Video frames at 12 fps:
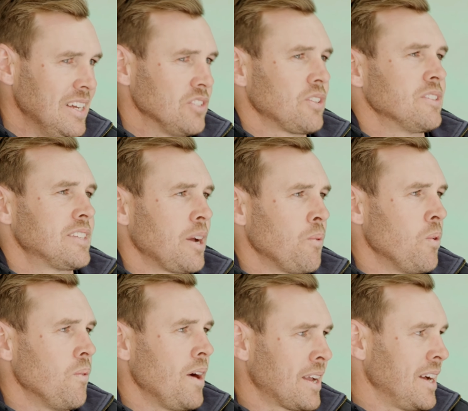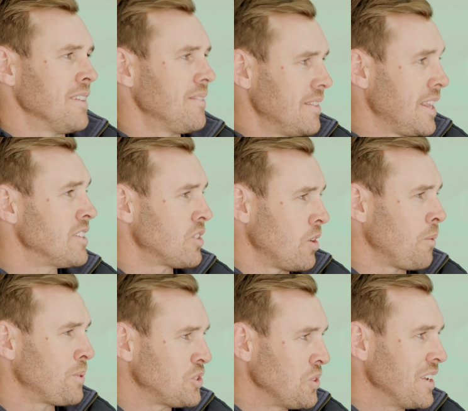So you say, well, okay, there's an
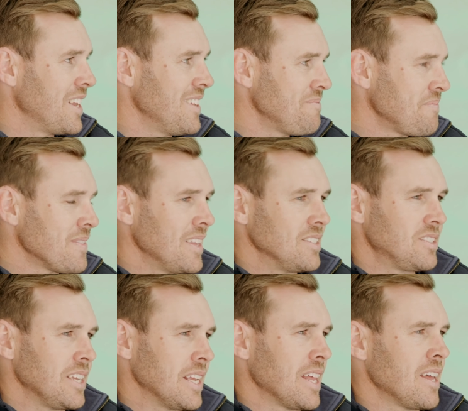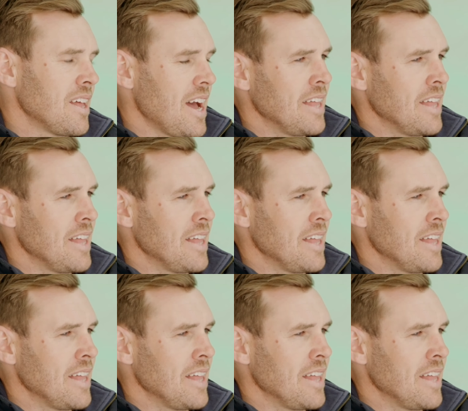opportunity that's sitting there.